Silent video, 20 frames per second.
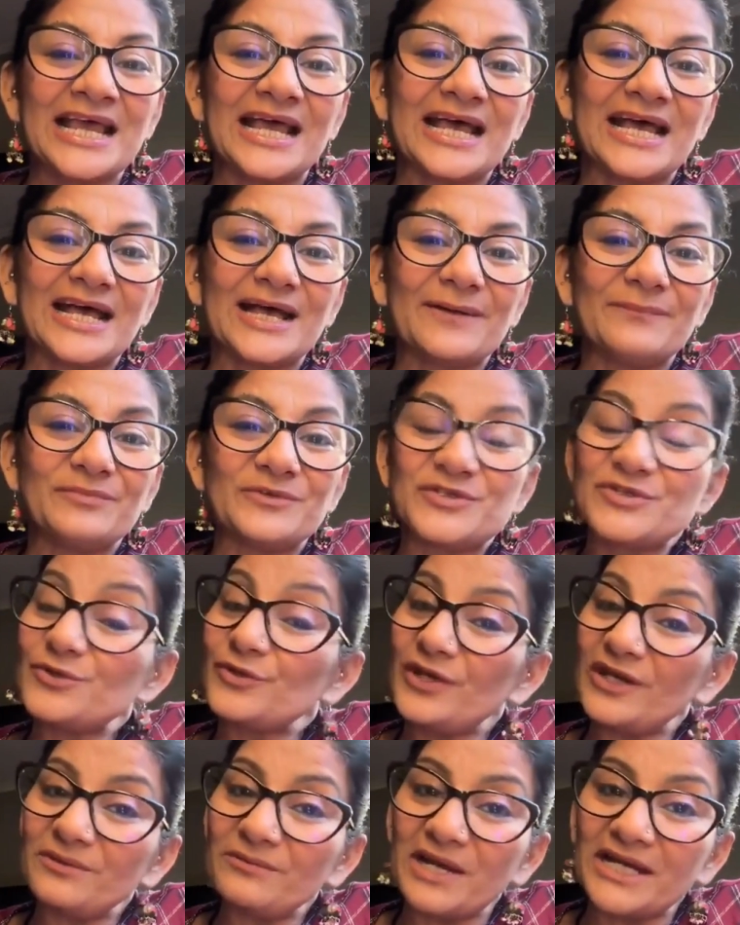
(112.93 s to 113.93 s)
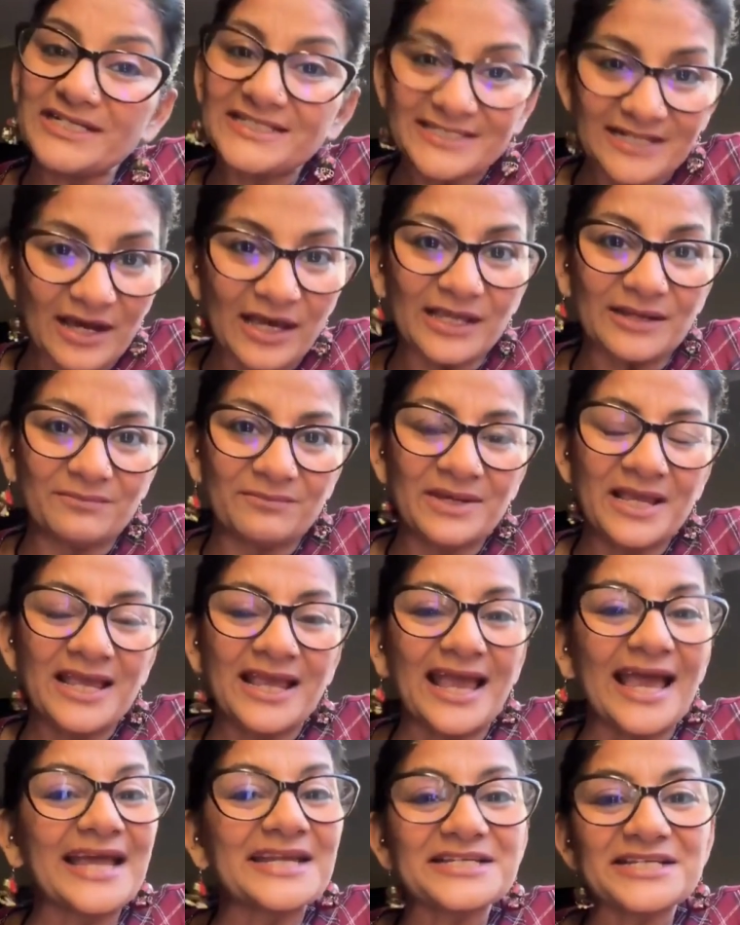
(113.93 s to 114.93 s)
during my time
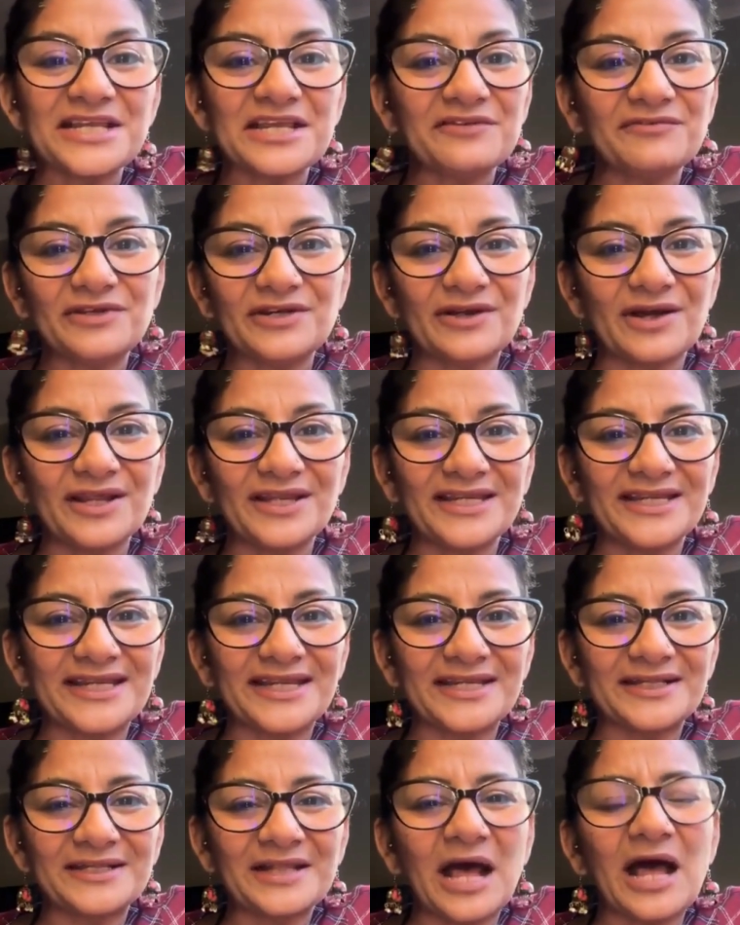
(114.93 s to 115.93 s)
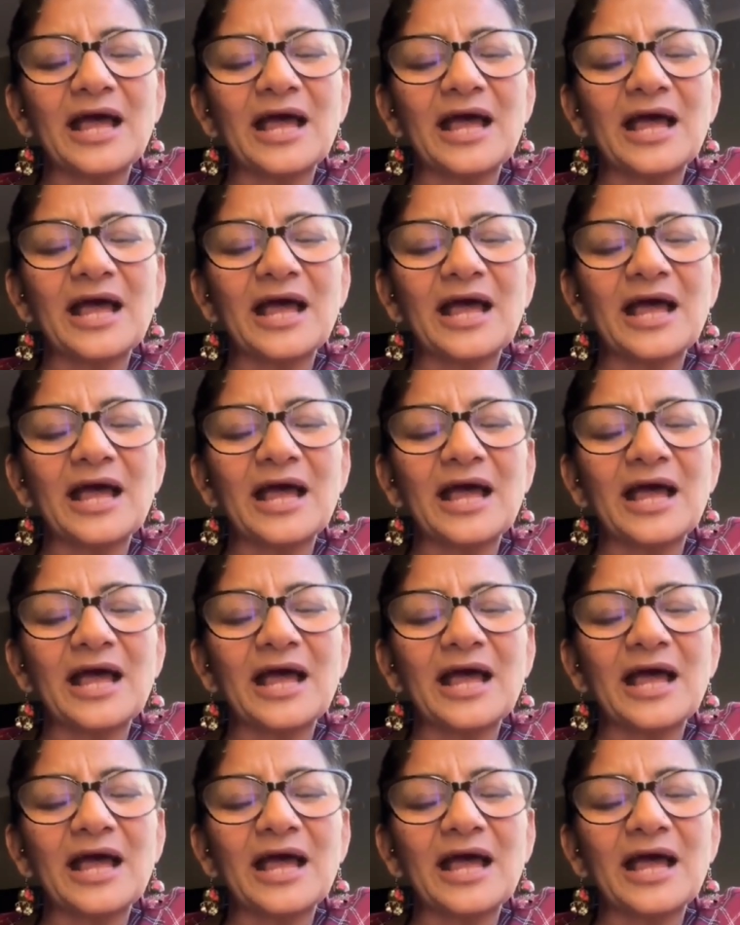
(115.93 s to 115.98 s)
at KV Ranikhet.